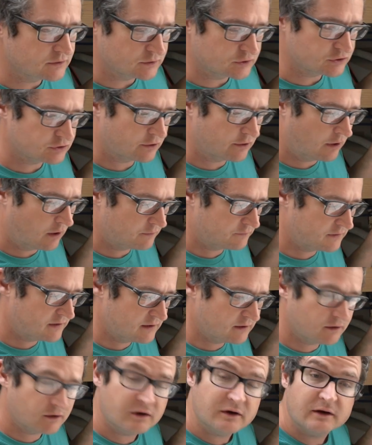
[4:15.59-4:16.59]
the shut-off
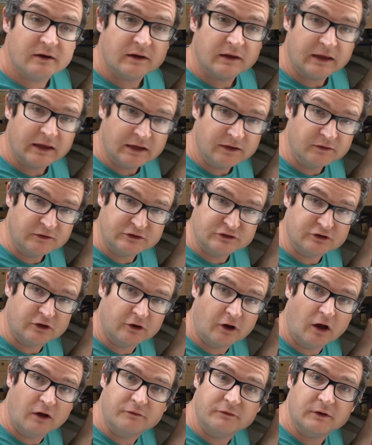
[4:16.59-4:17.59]
here and the
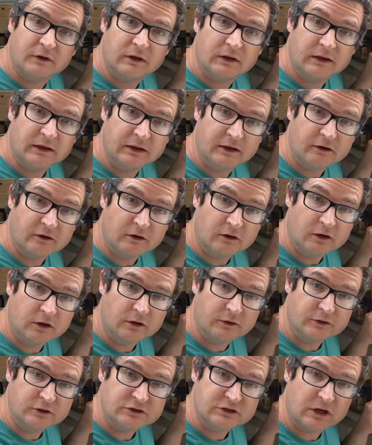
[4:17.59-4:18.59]
shut-off here
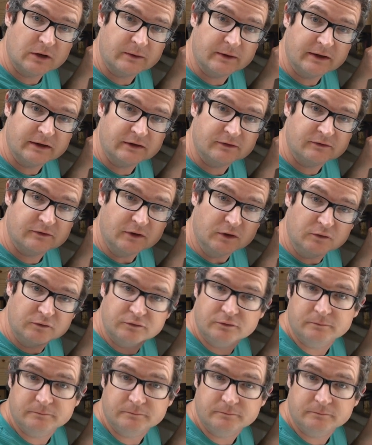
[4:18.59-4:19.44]
on the shower head itself.